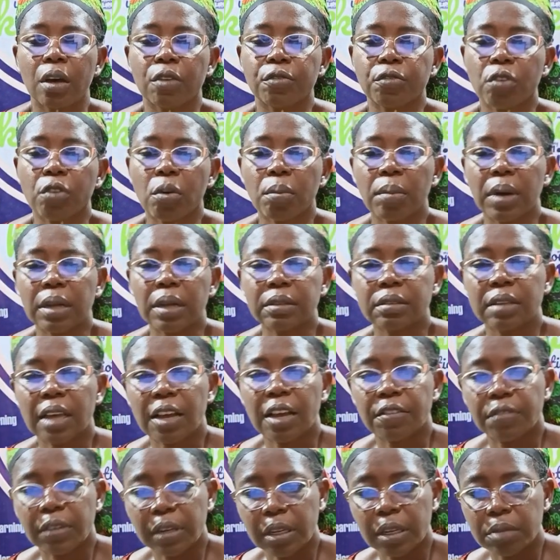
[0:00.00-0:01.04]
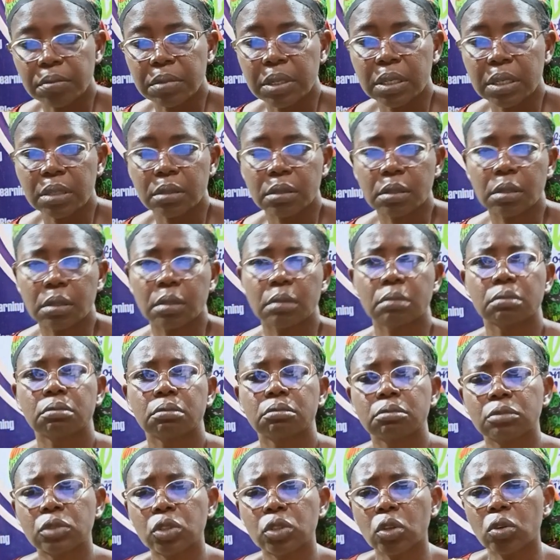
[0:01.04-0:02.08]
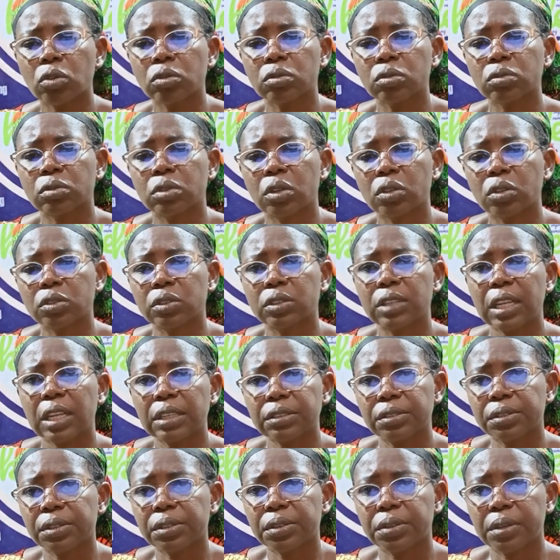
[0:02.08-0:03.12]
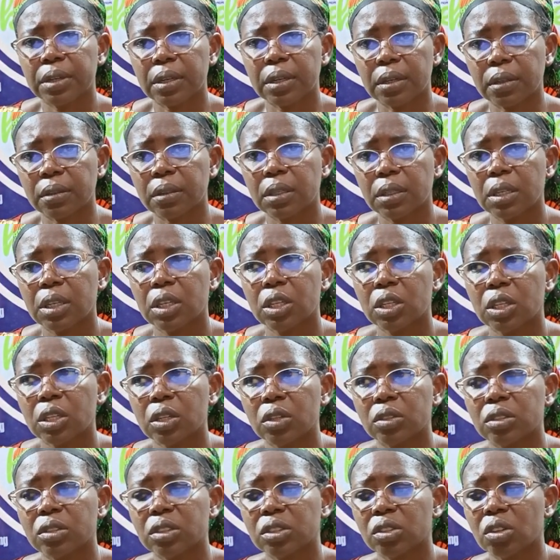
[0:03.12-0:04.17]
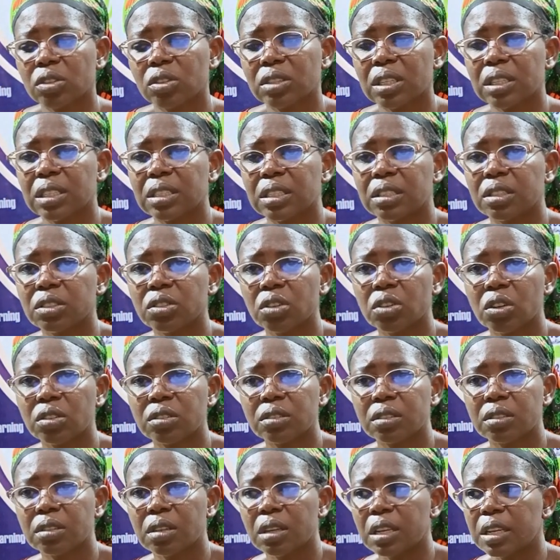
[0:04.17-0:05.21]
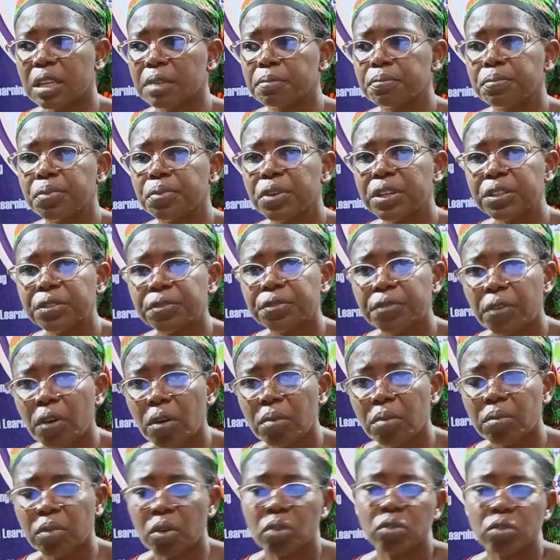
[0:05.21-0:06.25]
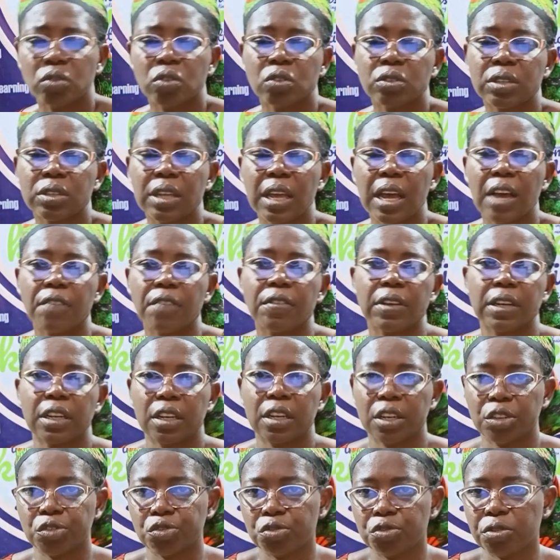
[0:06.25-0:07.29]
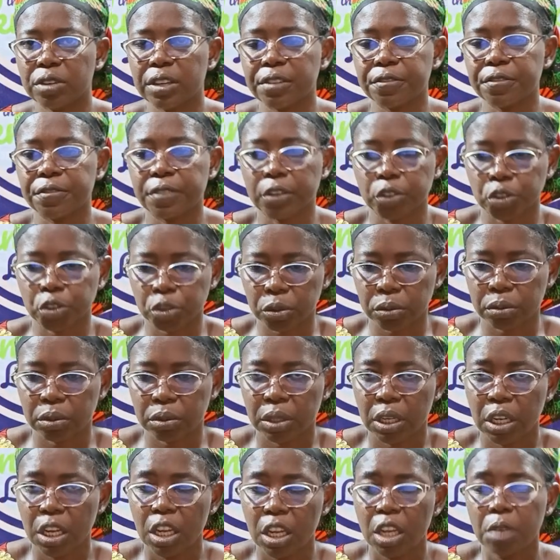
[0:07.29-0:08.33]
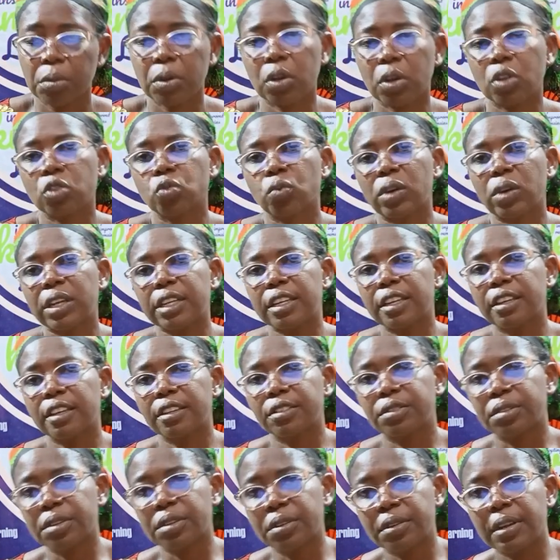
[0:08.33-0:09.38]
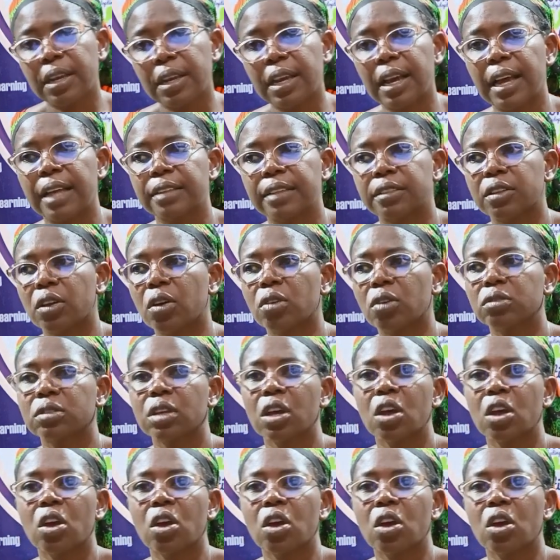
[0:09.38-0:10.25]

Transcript: format availability. Does that cereal, is it just in print form, or does it have an electronic version? Because when a cereal has got